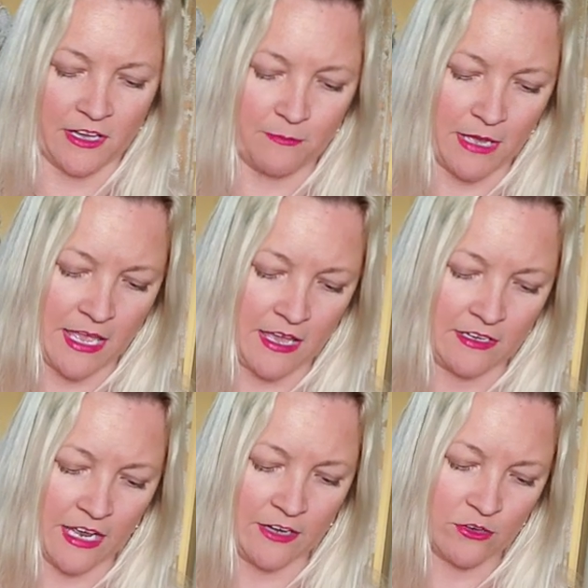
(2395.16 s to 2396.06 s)
up
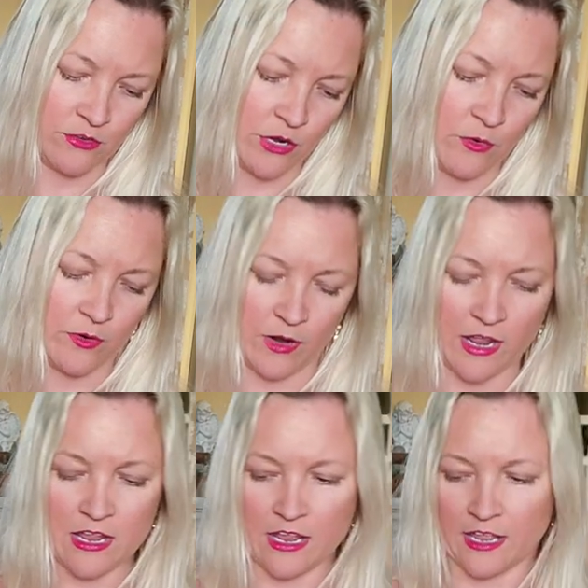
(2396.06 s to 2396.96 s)
and I don't know
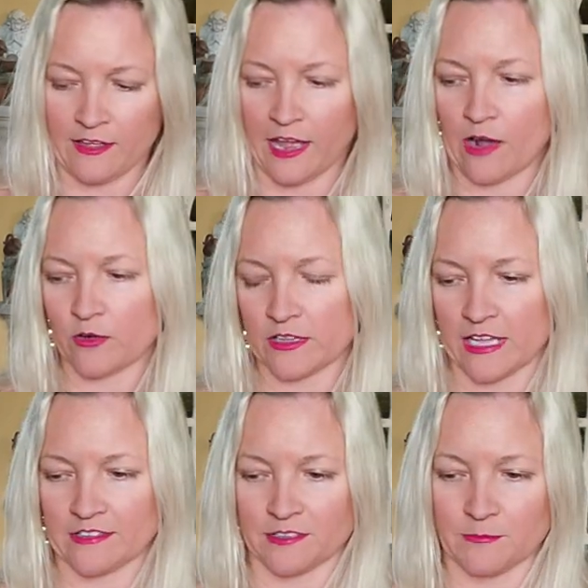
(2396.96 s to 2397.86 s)
how to
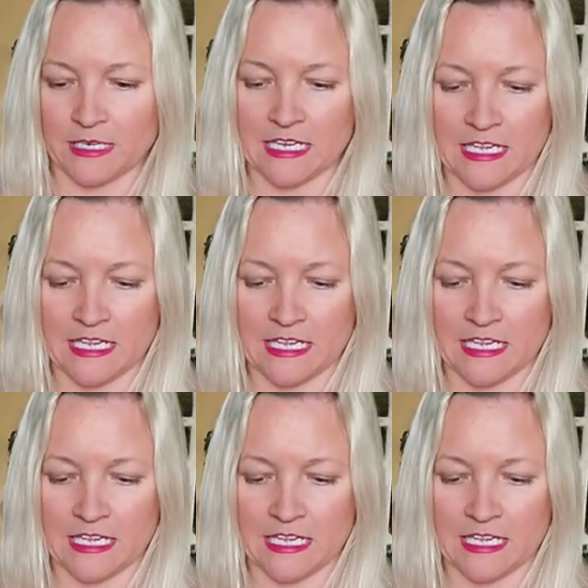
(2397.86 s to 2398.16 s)
let somebody